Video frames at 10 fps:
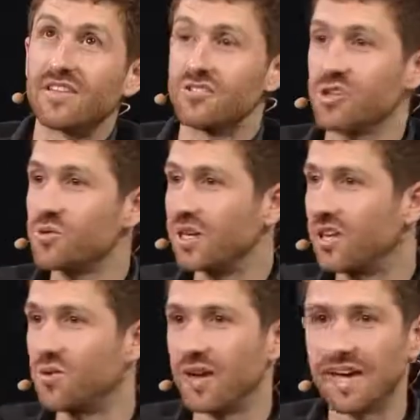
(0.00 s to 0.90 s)
There's also a
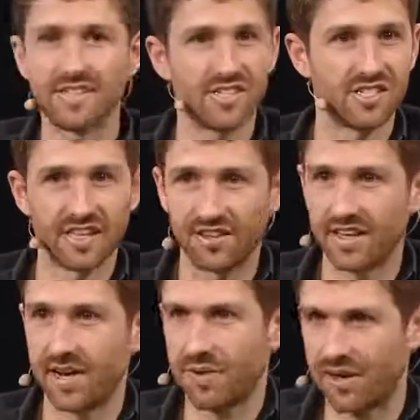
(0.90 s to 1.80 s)
Q&A session later
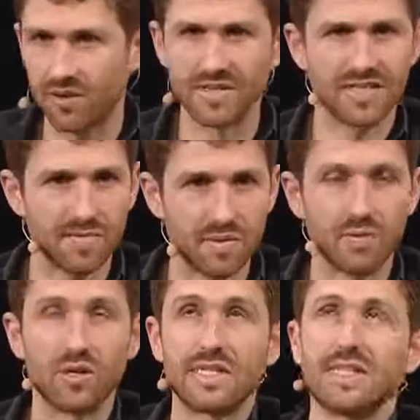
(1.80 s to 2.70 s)
today, and we can go into some of the
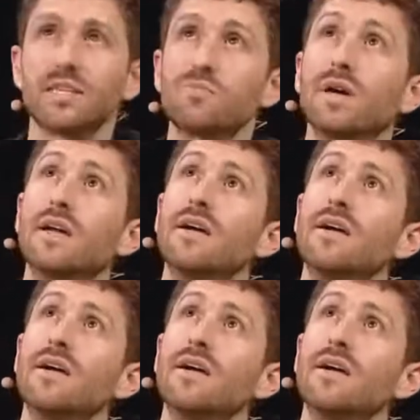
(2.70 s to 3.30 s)
more details. But